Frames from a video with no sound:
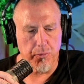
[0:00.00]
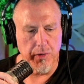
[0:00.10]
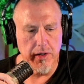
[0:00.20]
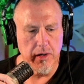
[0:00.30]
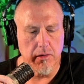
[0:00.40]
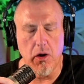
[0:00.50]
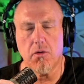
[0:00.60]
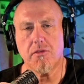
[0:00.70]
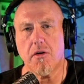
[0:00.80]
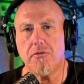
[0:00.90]

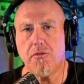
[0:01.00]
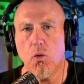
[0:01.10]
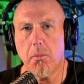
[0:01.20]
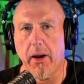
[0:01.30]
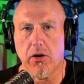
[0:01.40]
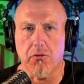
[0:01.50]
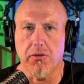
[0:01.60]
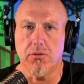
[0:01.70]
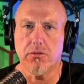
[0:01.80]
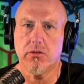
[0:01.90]
4
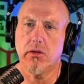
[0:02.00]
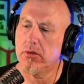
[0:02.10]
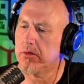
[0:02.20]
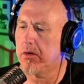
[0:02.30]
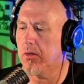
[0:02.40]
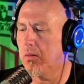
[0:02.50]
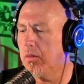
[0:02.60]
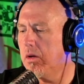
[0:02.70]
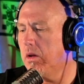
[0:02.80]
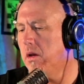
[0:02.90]
microphones.
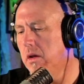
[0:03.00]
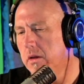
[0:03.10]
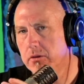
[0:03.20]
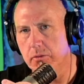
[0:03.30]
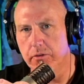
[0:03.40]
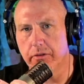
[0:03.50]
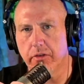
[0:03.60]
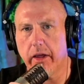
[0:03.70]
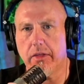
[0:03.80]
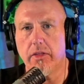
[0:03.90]
So
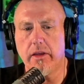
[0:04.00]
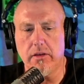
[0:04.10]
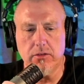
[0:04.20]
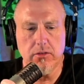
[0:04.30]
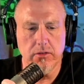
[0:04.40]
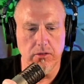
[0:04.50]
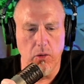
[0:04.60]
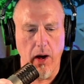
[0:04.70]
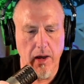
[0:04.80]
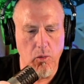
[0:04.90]
just like these.
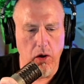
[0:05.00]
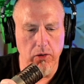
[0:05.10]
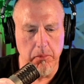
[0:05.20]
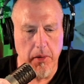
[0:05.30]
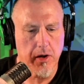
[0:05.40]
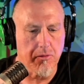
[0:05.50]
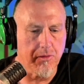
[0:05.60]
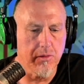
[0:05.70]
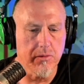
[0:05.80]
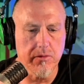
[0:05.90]
So high quality
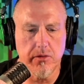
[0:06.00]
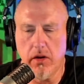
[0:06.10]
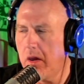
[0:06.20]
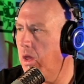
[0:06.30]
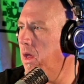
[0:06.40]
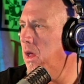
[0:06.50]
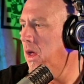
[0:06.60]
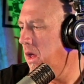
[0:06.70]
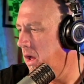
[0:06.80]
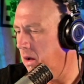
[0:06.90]
microphones.
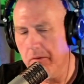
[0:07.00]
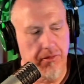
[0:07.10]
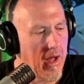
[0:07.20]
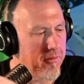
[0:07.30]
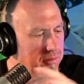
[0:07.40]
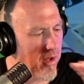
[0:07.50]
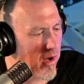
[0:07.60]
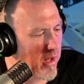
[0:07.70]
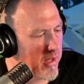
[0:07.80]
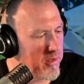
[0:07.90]
I've
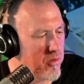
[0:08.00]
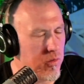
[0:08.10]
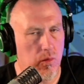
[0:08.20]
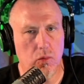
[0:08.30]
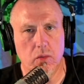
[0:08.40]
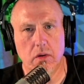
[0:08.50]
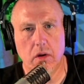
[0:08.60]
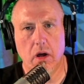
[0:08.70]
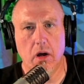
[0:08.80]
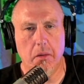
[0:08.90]
got a new
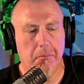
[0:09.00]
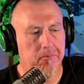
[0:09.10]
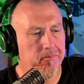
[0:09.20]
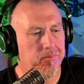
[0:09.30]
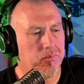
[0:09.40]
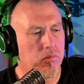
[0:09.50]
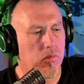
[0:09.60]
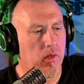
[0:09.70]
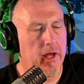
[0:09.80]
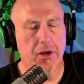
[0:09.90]

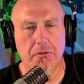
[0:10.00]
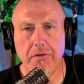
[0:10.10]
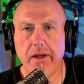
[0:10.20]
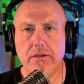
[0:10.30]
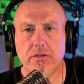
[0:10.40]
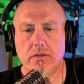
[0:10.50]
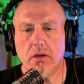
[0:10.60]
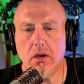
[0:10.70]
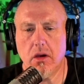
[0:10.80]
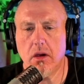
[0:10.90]
interface.